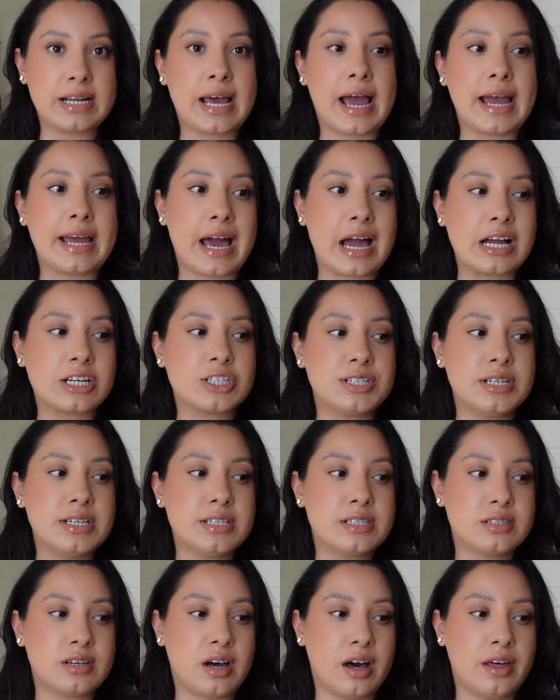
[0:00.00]
I actually
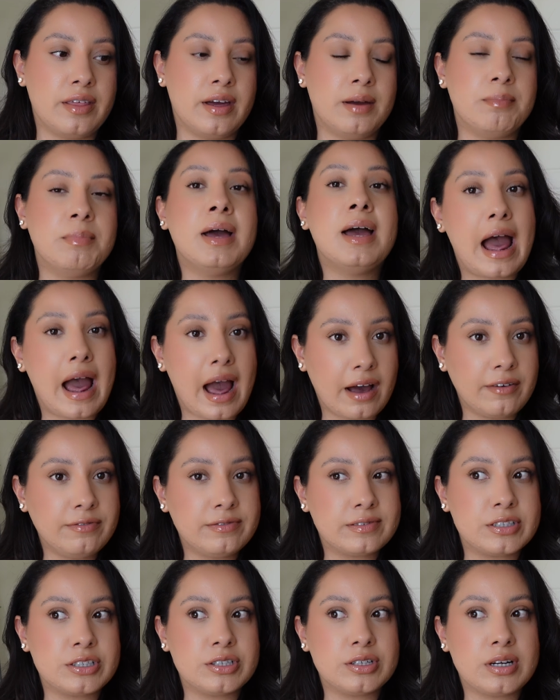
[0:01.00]
saw them
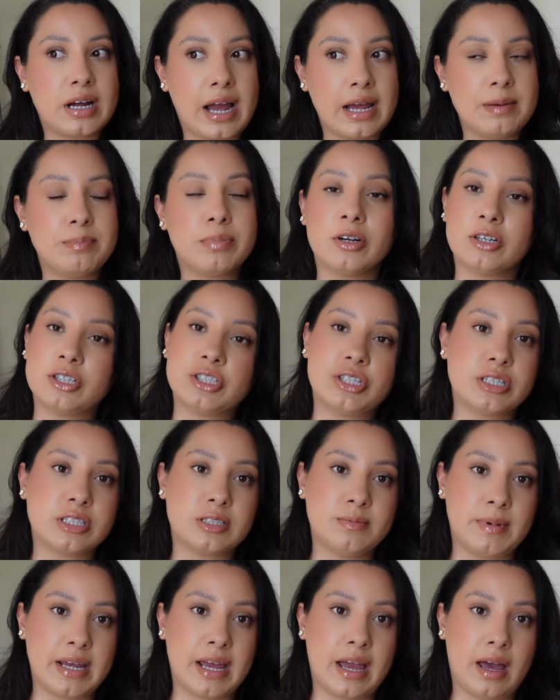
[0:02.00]
after I
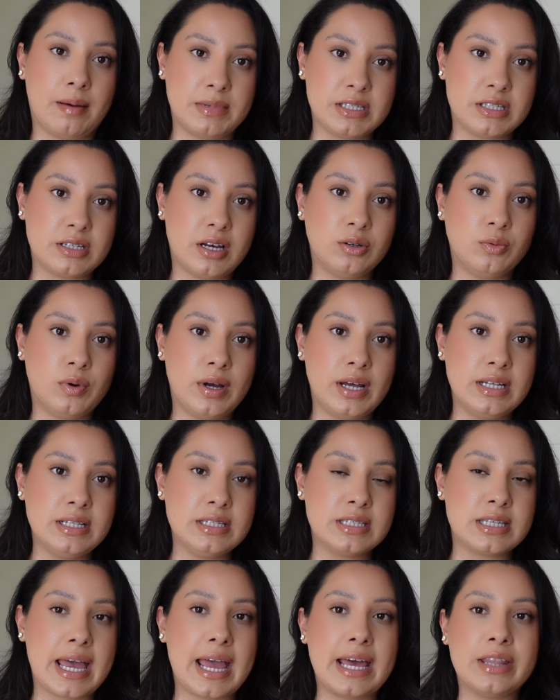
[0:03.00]
purchased my Amazon
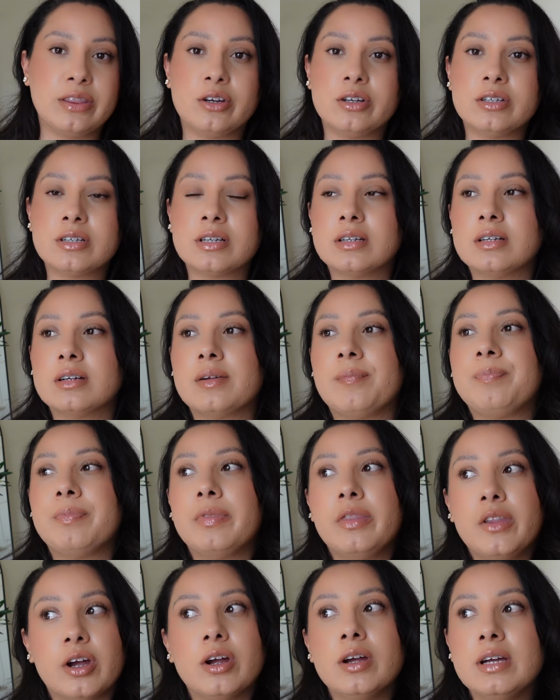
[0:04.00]
ones, and
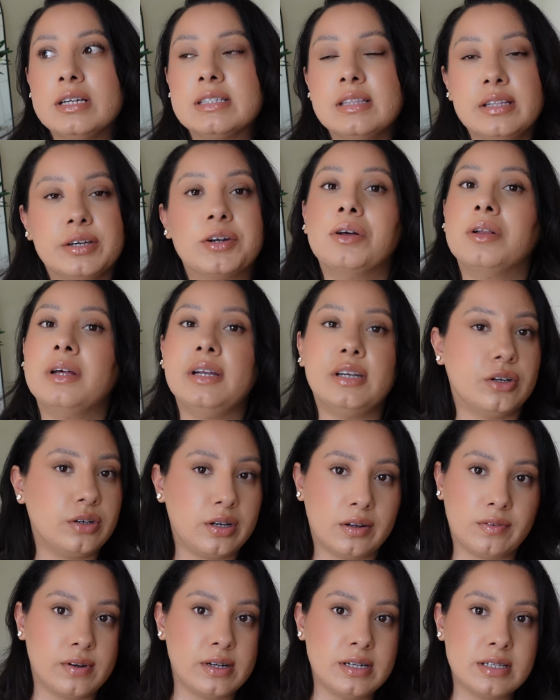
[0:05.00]
there is literally no
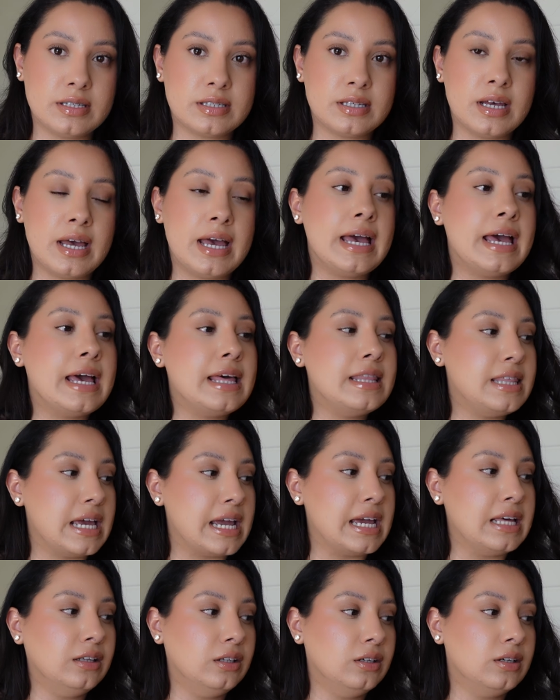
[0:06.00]
difference.
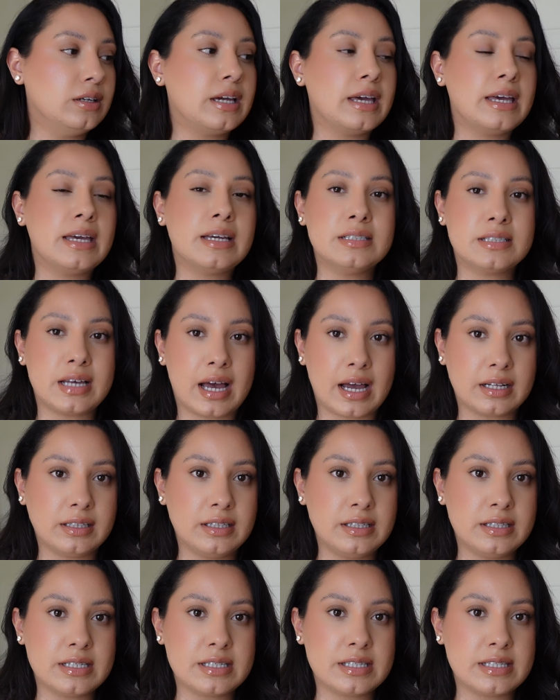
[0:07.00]
They look
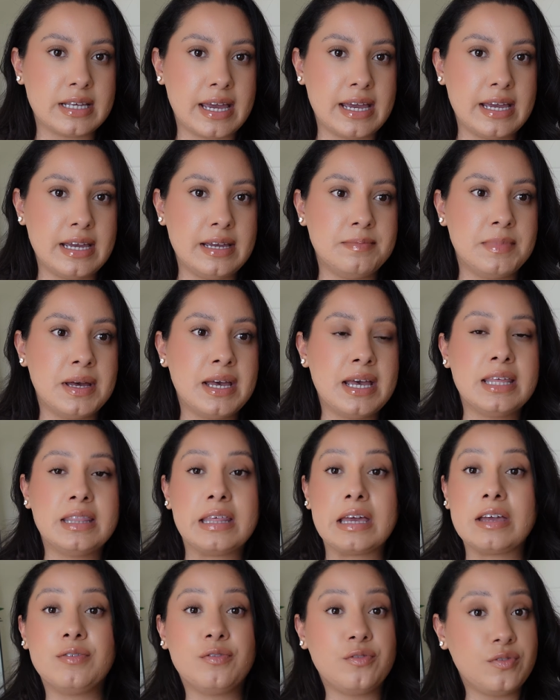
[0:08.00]
exactly the same,
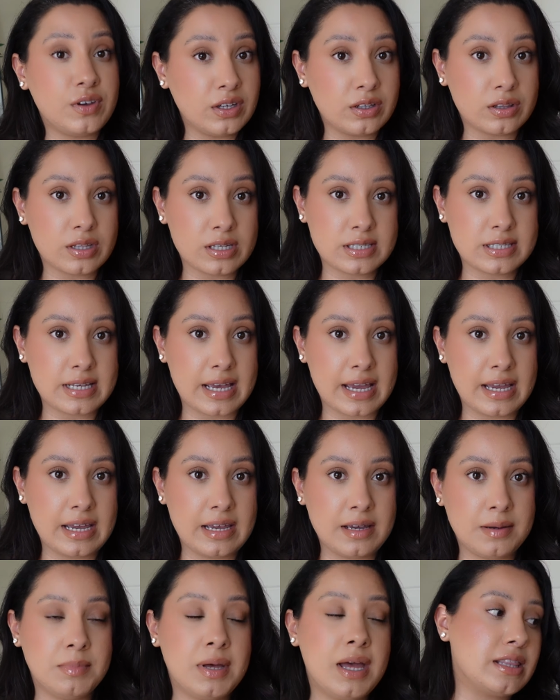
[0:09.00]
they feel the
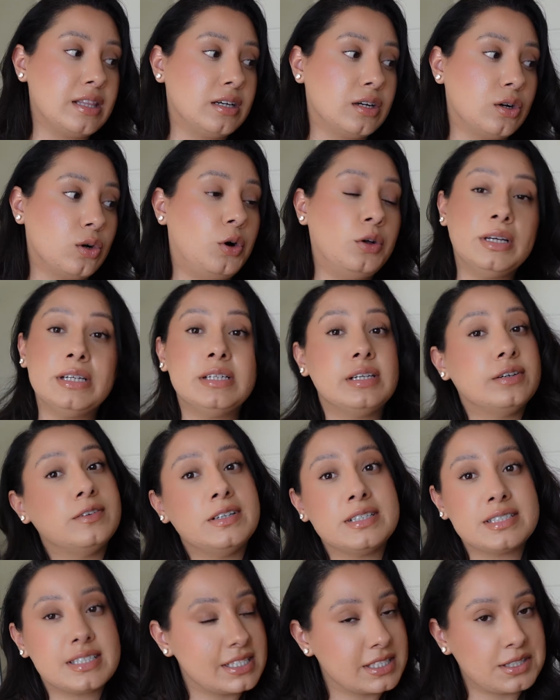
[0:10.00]
same. The only
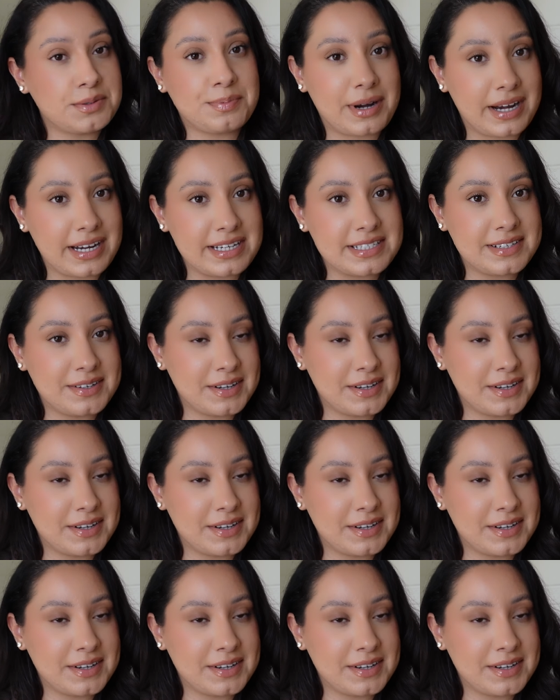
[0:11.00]
difference is the price.